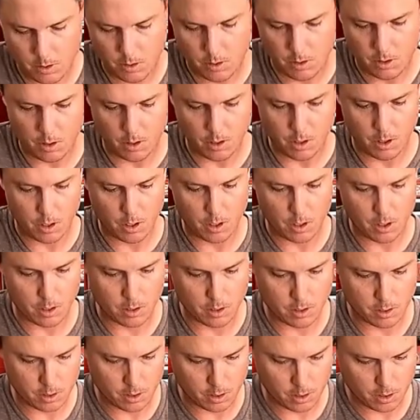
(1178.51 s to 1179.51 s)
And
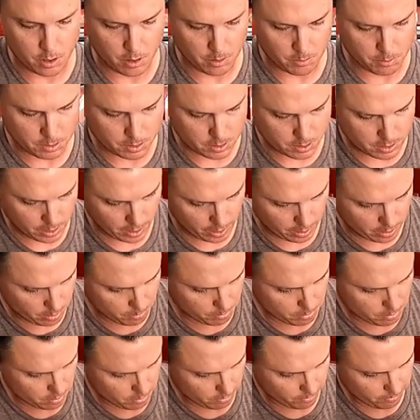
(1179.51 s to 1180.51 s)
uh, let's tighten up this
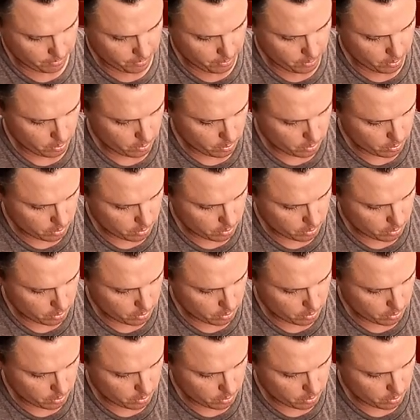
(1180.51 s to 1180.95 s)
fuel